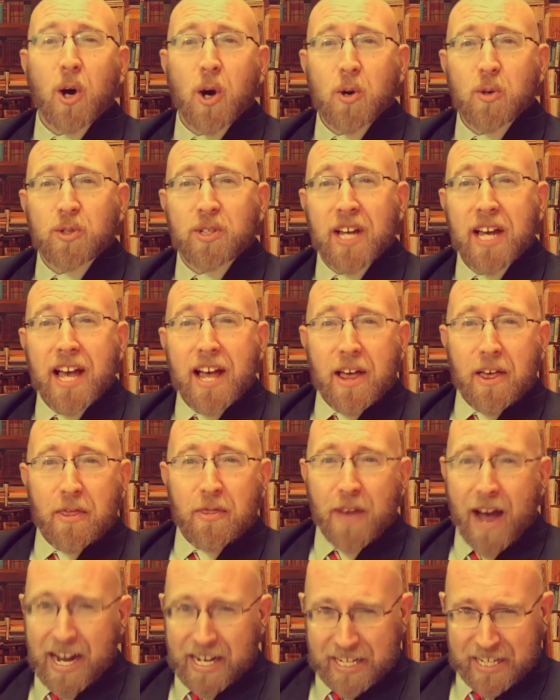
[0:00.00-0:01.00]
host,
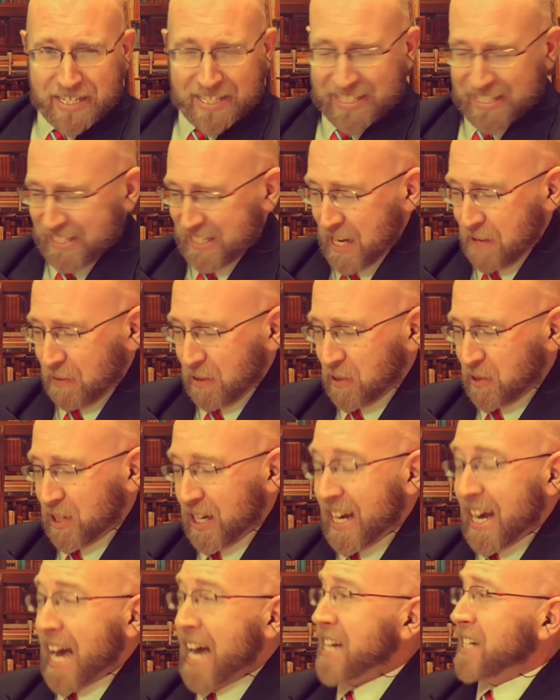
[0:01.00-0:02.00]
Thaddeus Stevens,
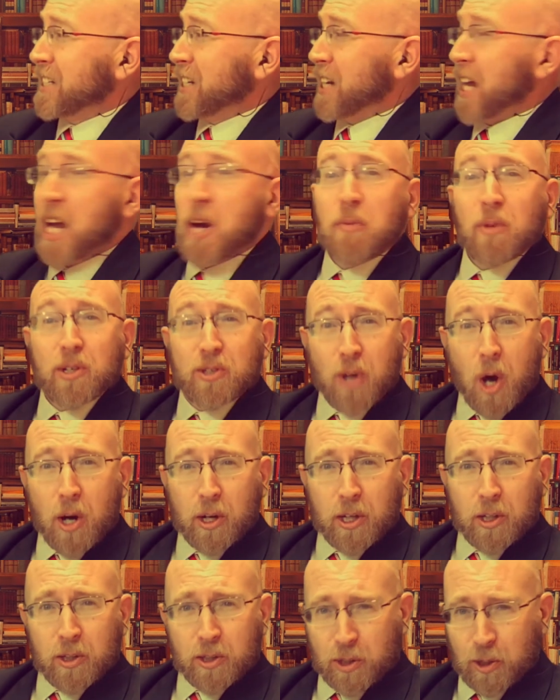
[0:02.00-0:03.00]
and today we're
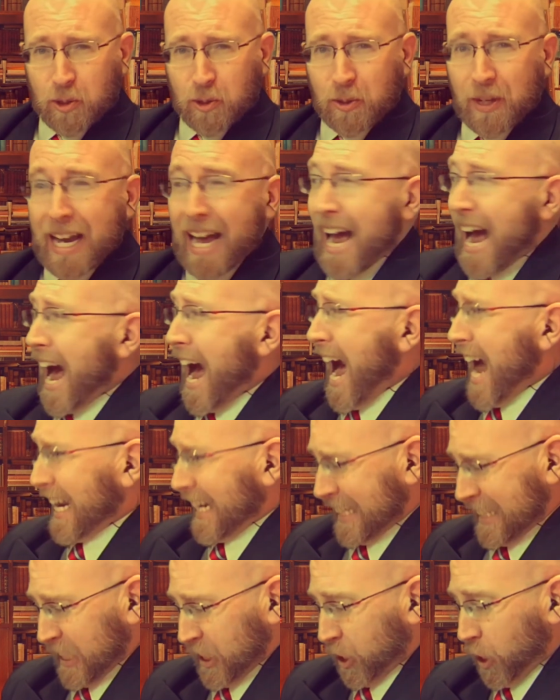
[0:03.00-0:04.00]
talking to
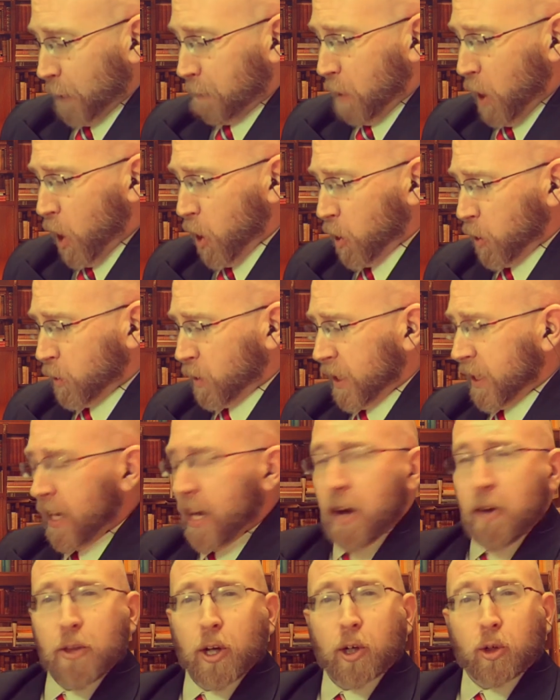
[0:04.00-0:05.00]
Alan Capone,
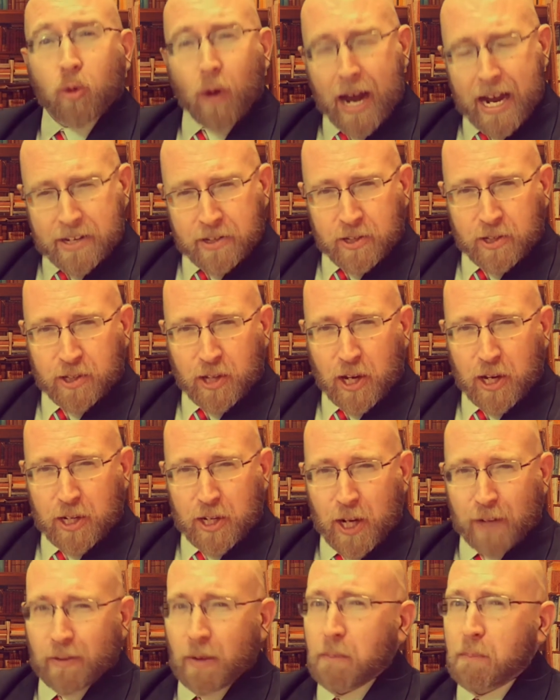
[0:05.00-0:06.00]
the
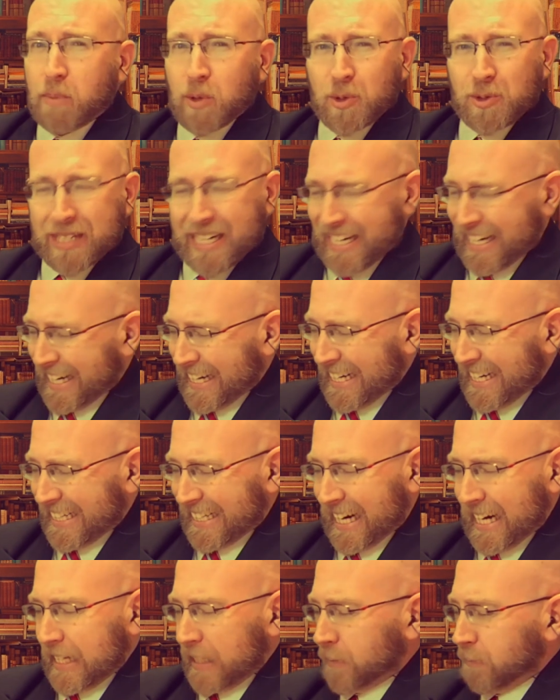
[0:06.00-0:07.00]
grandson of a
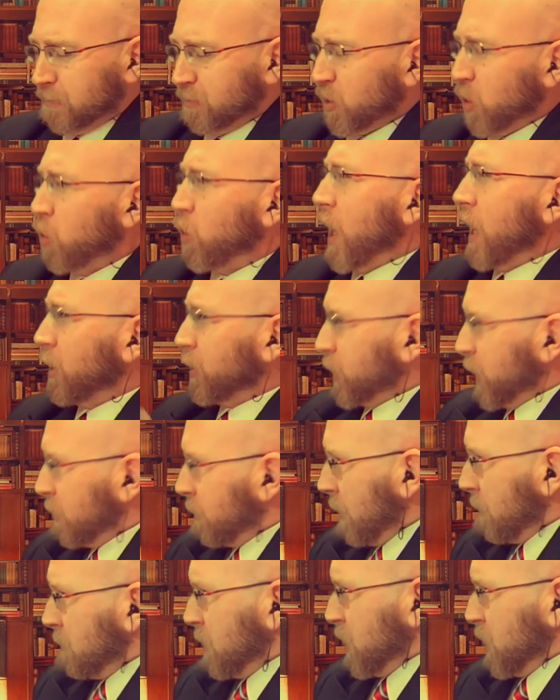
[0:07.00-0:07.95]
bootlegger. Welcome,